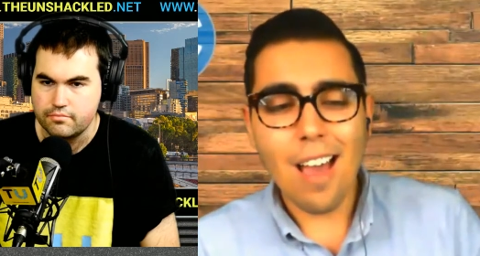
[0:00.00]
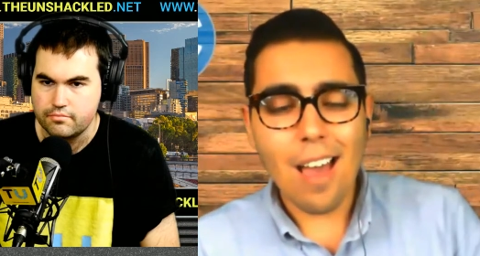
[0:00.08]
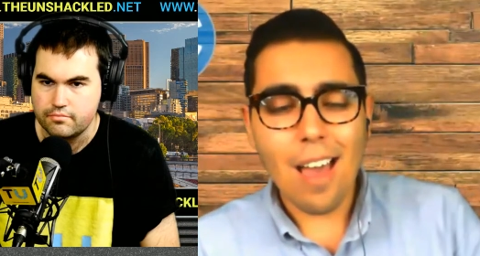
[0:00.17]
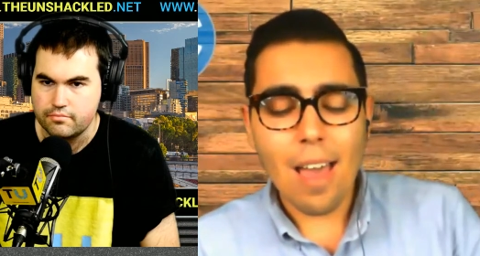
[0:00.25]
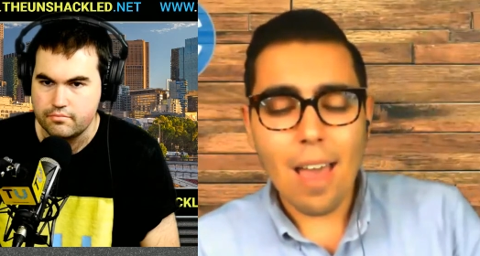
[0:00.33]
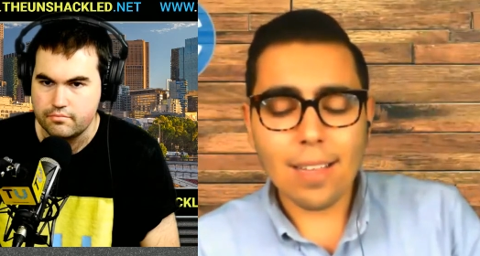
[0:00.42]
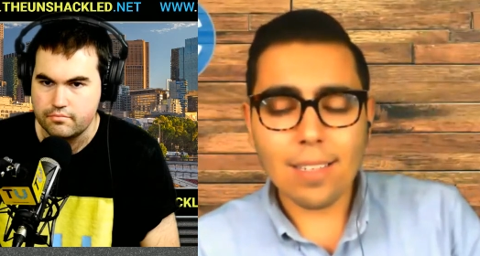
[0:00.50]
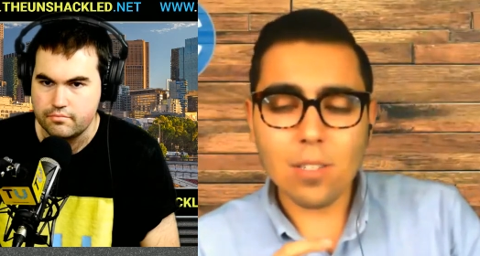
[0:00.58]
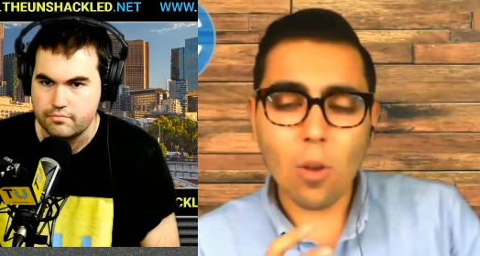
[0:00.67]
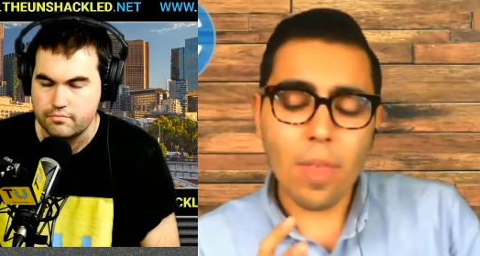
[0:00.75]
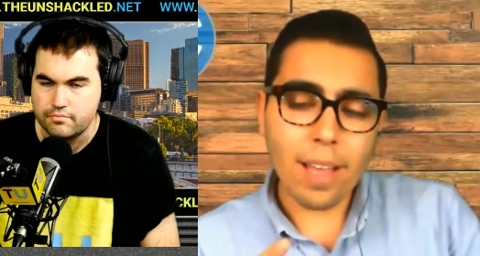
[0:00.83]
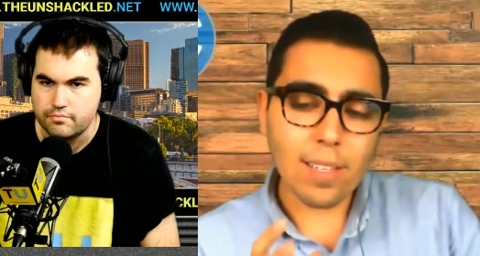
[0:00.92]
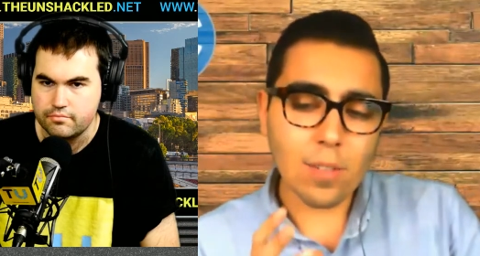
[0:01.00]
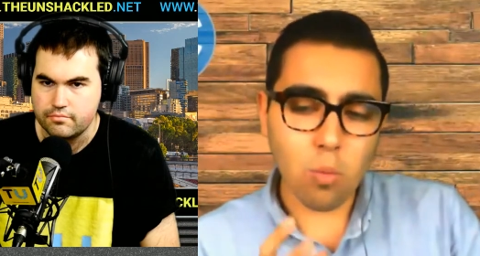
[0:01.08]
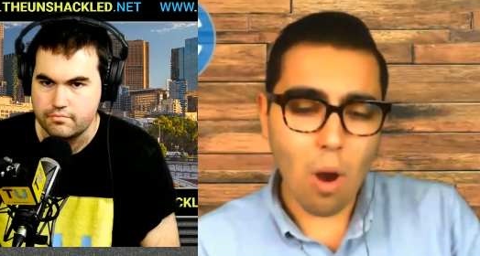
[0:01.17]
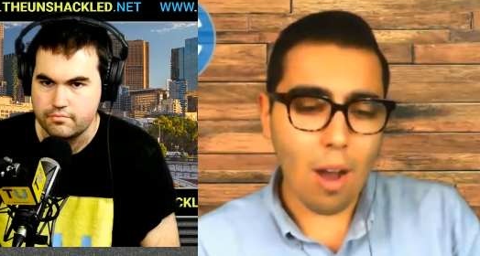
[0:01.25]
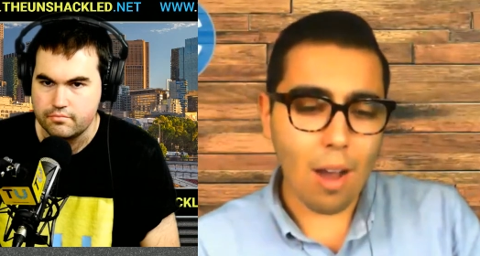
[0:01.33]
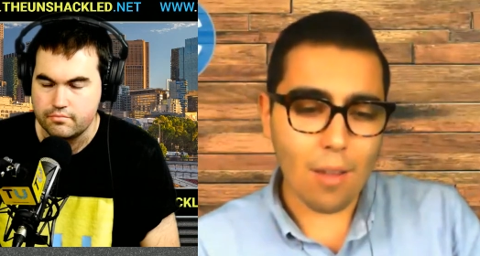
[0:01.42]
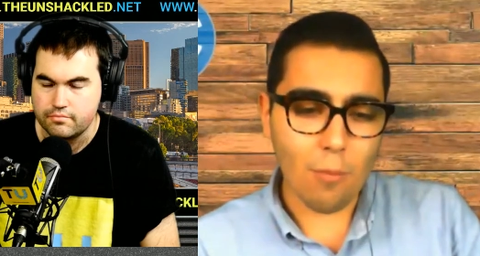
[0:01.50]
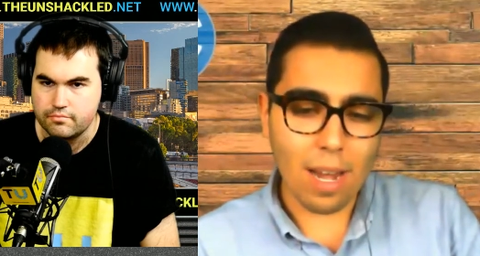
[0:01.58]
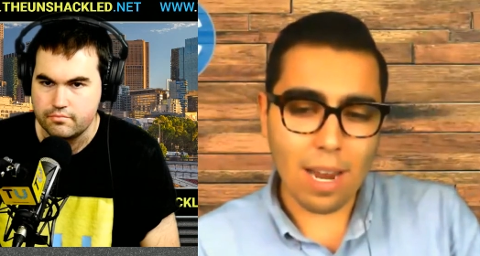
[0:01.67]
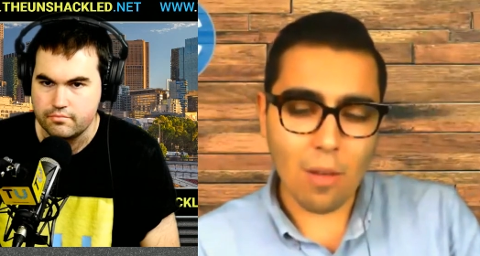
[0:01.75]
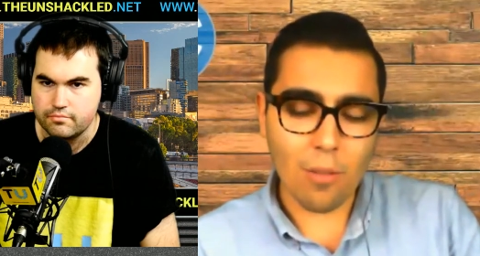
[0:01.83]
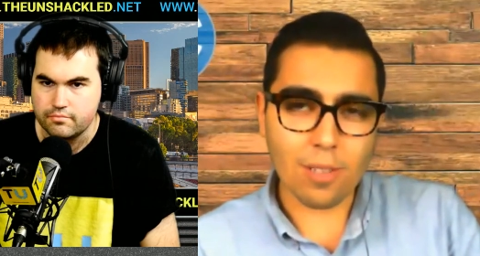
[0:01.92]
Speaker 1: and so that's why right now
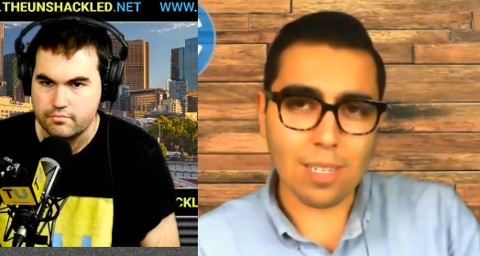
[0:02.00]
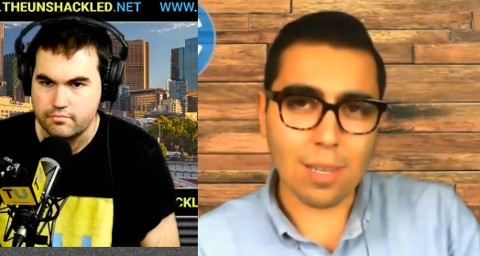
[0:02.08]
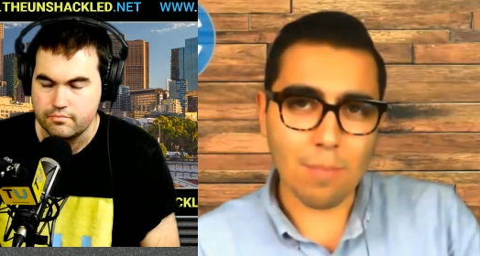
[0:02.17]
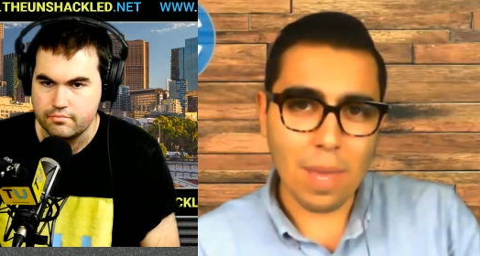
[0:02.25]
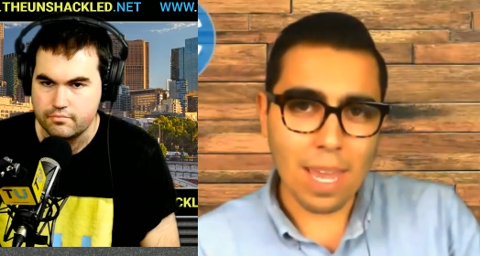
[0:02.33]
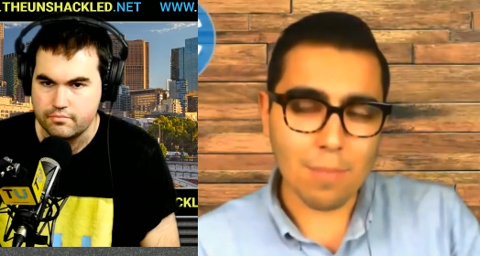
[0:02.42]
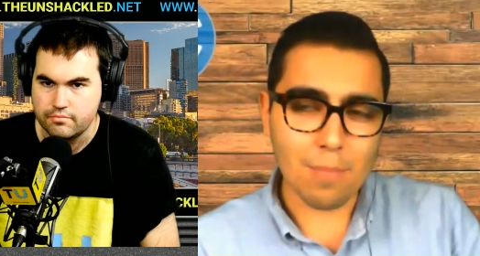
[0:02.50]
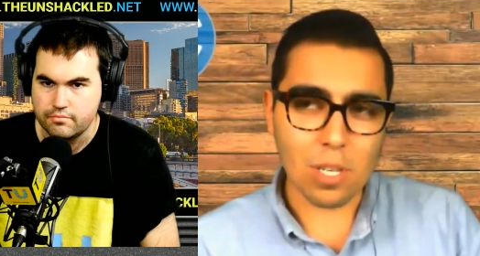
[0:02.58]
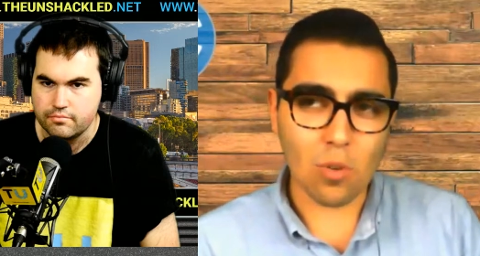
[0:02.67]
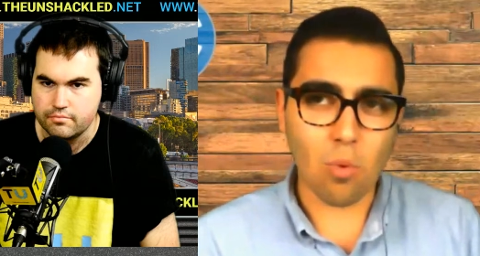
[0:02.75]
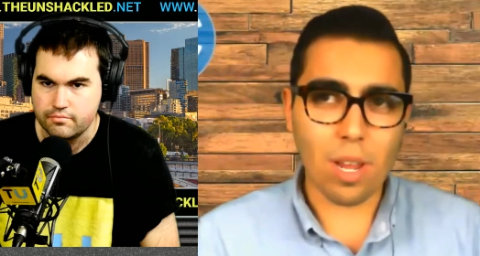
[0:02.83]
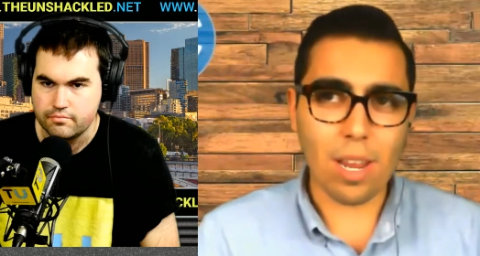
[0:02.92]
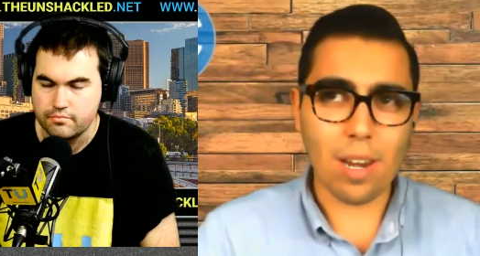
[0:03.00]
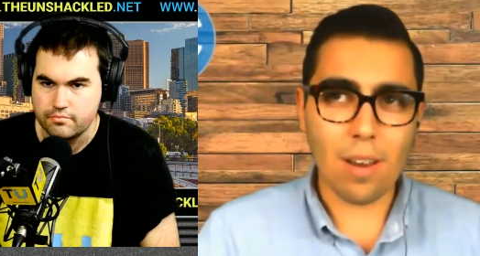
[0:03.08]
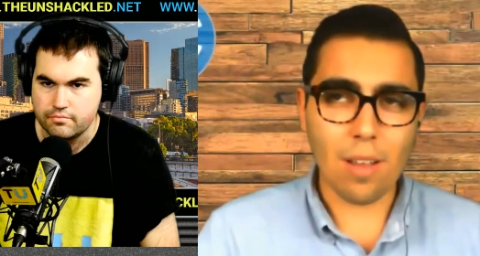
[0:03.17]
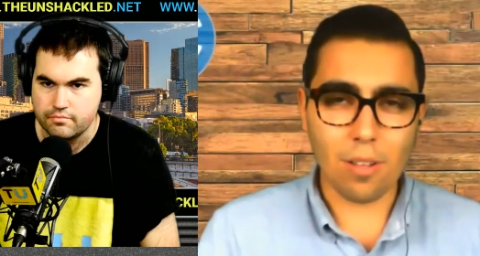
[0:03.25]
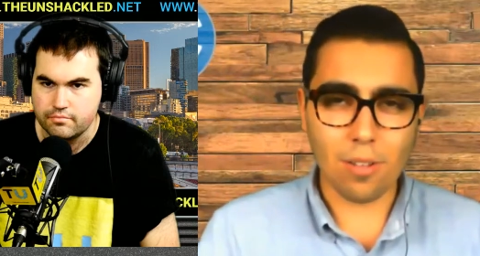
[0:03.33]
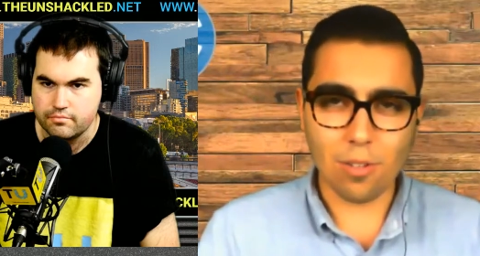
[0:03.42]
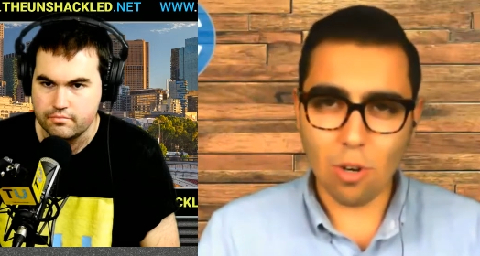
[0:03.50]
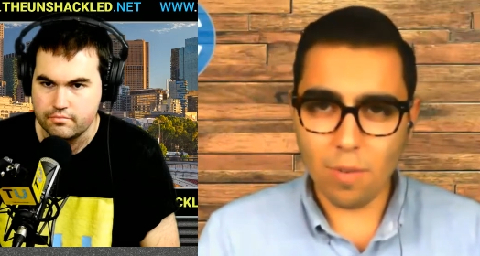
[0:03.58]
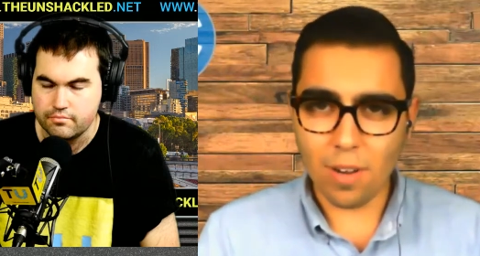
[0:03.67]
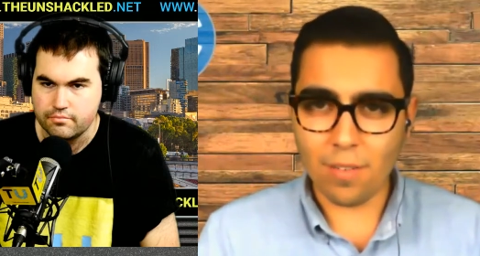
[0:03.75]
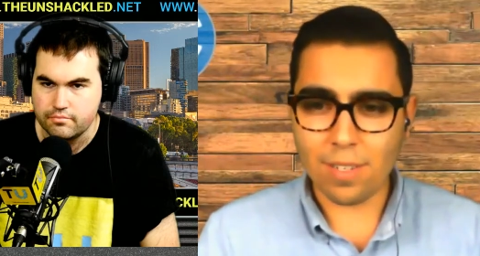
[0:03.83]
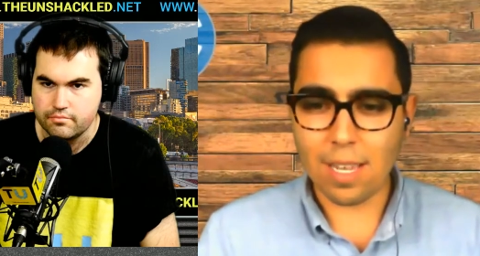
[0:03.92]
there's a debate between conservatives
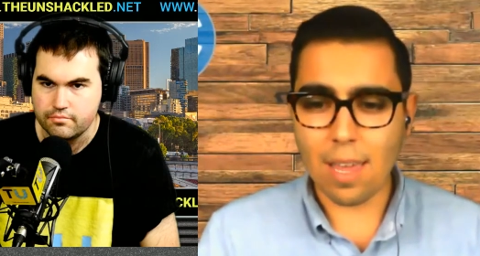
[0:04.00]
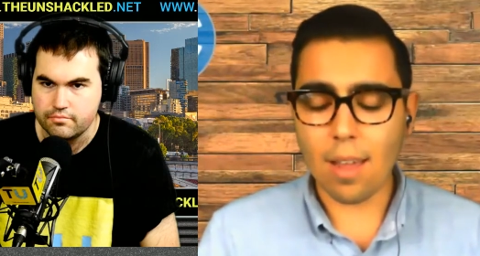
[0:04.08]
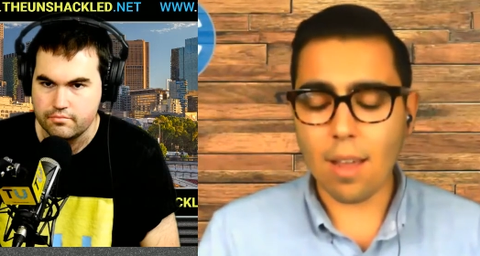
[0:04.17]
saying